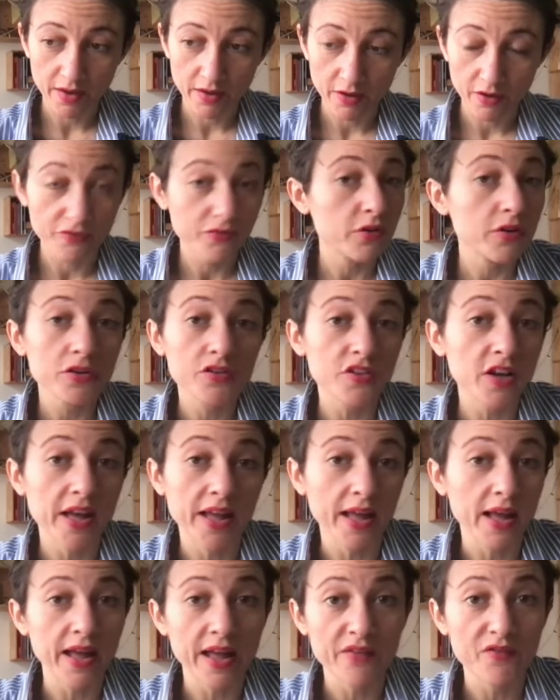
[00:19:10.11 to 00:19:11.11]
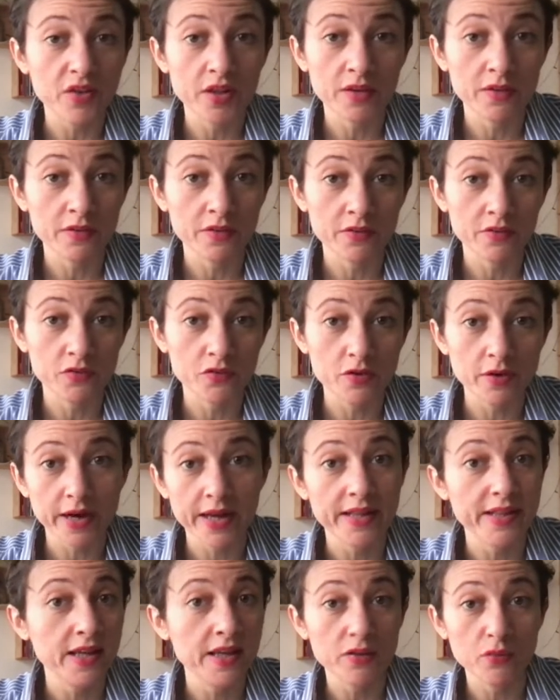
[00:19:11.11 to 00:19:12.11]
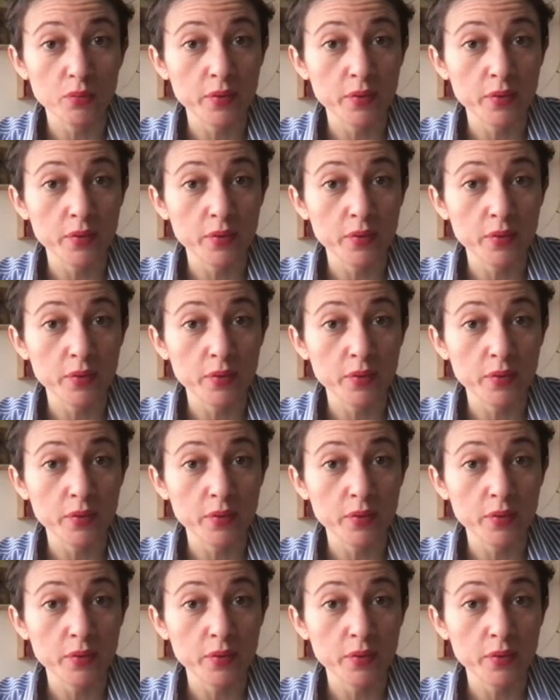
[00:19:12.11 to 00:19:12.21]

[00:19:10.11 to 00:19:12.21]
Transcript: of course, I haven't tried it